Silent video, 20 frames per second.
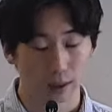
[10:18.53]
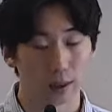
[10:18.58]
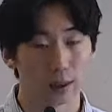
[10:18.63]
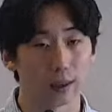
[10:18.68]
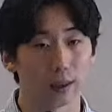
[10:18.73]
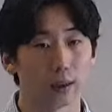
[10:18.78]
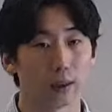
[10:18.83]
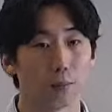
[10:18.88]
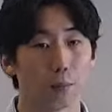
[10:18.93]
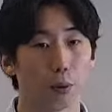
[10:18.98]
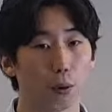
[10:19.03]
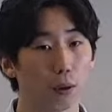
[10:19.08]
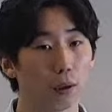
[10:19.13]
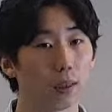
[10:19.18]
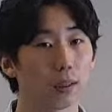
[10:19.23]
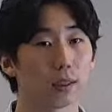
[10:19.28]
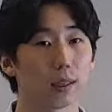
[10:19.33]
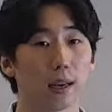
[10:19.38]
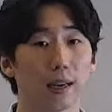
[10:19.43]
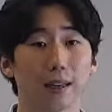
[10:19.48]
Paul is
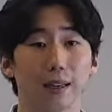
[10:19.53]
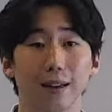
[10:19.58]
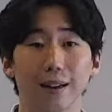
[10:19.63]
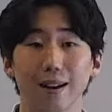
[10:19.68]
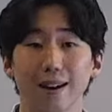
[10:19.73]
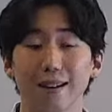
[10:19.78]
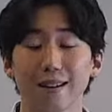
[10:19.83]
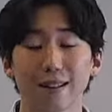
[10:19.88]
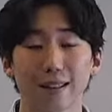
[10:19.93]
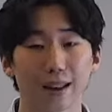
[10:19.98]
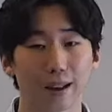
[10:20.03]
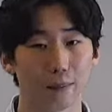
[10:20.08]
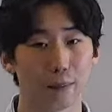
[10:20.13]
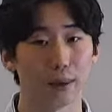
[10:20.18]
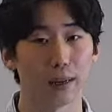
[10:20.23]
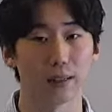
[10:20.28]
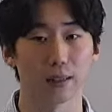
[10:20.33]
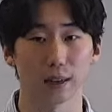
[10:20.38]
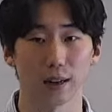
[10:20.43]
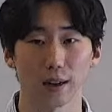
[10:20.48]
saying none of that
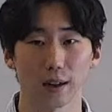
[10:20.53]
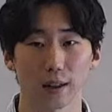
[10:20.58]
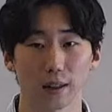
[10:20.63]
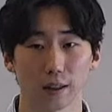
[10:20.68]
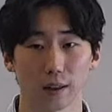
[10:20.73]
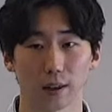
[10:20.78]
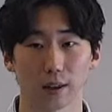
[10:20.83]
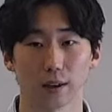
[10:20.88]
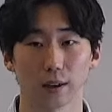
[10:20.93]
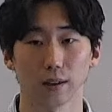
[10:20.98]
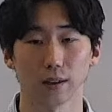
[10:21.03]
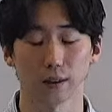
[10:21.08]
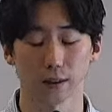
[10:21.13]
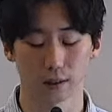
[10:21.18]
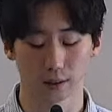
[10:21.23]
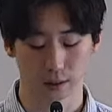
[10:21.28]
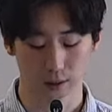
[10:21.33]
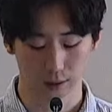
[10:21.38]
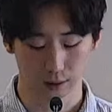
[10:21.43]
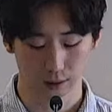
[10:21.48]
means anything
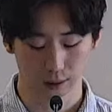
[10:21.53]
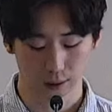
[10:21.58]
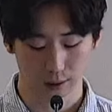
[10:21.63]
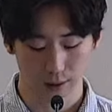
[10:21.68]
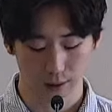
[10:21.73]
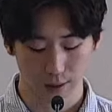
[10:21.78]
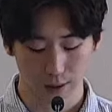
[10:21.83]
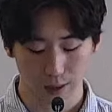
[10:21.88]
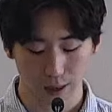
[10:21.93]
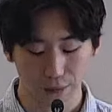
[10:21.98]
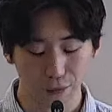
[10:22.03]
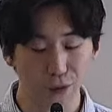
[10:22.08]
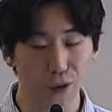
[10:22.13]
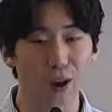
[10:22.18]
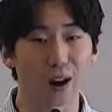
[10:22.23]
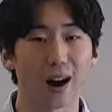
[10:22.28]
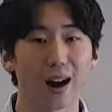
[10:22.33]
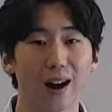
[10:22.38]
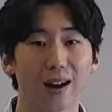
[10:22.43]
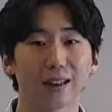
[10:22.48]
if you
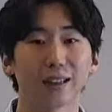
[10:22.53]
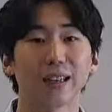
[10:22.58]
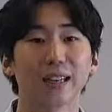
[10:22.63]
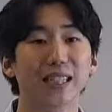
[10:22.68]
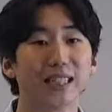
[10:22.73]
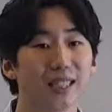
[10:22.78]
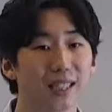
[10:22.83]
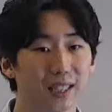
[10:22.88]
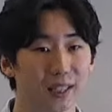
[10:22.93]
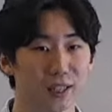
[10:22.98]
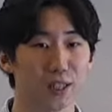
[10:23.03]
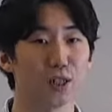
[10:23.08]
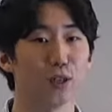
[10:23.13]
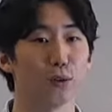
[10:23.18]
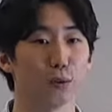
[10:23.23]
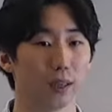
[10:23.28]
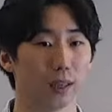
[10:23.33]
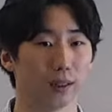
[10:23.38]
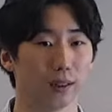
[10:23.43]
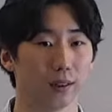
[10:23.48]
aren't
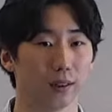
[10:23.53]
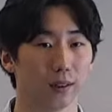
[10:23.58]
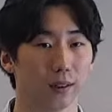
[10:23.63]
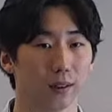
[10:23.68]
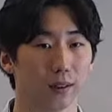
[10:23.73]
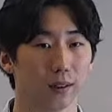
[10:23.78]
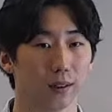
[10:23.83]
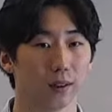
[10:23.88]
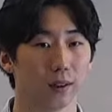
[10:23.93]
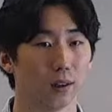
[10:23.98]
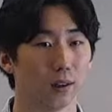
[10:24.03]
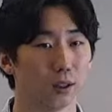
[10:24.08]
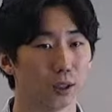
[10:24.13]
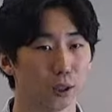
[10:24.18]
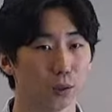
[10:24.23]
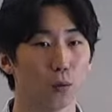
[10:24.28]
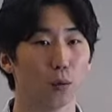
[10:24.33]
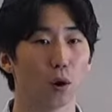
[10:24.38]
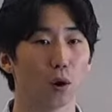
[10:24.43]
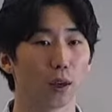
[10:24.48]
continuing to
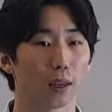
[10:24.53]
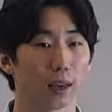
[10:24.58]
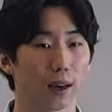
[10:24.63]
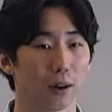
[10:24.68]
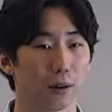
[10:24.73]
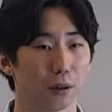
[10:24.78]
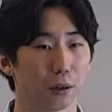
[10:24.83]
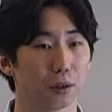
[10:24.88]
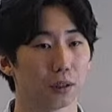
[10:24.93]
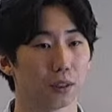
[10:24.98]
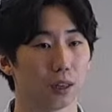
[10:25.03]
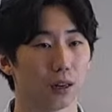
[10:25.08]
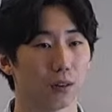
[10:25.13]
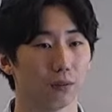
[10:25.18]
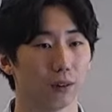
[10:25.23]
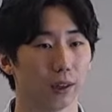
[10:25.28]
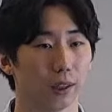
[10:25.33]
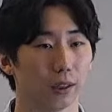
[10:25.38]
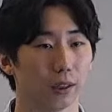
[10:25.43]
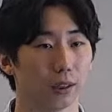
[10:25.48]
work out your
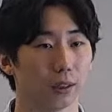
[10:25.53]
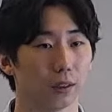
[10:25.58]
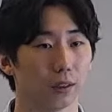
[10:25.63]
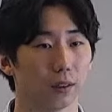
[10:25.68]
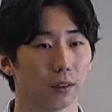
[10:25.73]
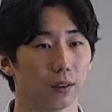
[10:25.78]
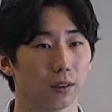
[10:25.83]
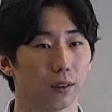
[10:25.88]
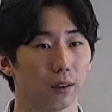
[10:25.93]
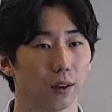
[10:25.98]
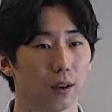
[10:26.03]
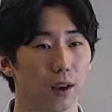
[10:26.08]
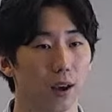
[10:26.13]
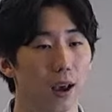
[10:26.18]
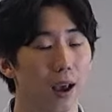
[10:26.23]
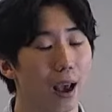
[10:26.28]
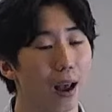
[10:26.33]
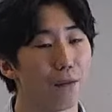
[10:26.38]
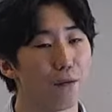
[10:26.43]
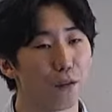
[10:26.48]
salvation.
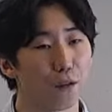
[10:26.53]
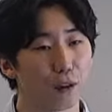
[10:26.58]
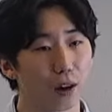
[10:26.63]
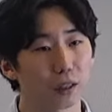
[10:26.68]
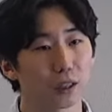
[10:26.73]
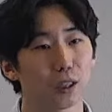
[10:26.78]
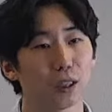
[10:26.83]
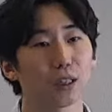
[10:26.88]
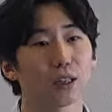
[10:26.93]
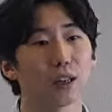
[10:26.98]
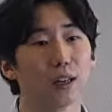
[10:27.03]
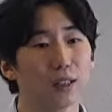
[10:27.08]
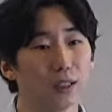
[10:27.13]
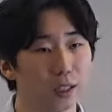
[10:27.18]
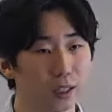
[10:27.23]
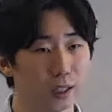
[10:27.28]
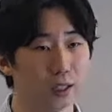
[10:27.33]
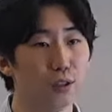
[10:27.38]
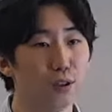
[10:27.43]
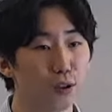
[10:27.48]
And for us to
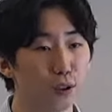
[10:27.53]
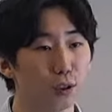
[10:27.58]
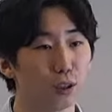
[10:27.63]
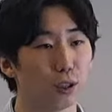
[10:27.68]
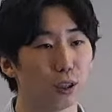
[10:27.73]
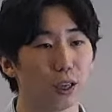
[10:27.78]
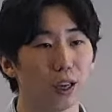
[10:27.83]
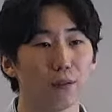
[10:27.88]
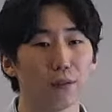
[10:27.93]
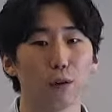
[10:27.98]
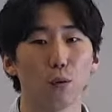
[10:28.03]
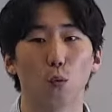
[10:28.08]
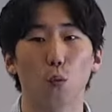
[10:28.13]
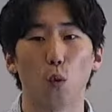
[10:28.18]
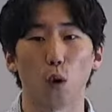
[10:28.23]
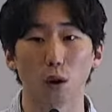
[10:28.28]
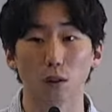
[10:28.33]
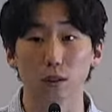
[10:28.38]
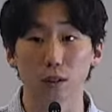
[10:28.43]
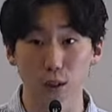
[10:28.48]
continue to even
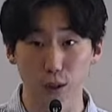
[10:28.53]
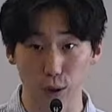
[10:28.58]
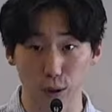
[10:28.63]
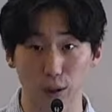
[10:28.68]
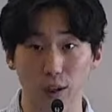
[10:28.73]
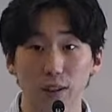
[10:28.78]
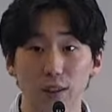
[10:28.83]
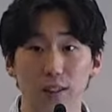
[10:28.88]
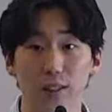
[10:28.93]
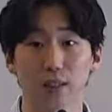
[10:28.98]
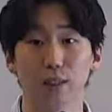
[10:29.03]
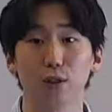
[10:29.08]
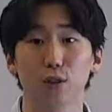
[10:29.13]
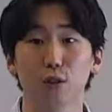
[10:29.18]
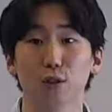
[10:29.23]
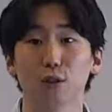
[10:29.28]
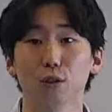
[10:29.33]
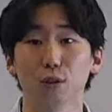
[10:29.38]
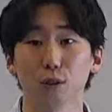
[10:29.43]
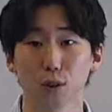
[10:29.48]
want to
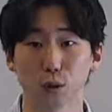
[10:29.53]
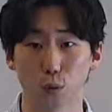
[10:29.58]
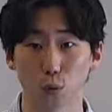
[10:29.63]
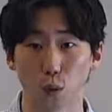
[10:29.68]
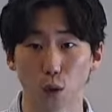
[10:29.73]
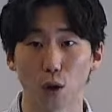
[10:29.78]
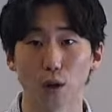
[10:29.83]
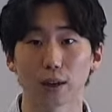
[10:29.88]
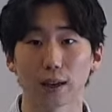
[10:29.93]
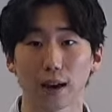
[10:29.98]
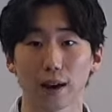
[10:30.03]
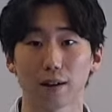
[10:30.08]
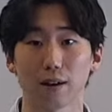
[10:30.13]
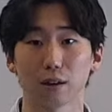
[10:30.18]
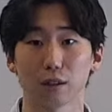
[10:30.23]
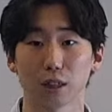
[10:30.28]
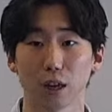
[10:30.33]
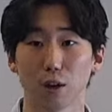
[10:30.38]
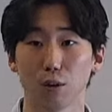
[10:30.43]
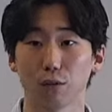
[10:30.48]
continue to work out our
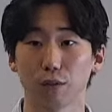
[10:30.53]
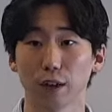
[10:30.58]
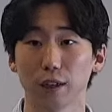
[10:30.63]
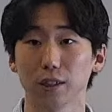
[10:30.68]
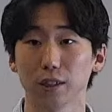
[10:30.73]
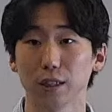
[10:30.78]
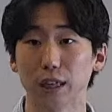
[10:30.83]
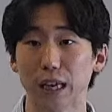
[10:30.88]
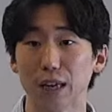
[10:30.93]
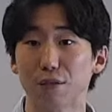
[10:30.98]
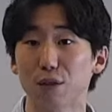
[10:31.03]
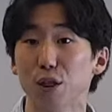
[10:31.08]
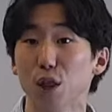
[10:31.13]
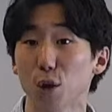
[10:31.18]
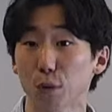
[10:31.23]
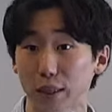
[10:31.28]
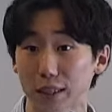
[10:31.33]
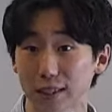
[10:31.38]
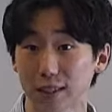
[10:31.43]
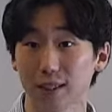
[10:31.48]
salvation, even though
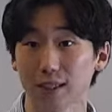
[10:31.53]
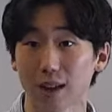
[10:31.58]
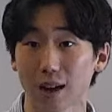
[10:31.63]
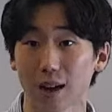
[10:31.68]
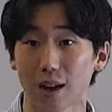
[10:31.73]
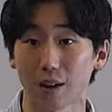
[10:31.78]
it's tough,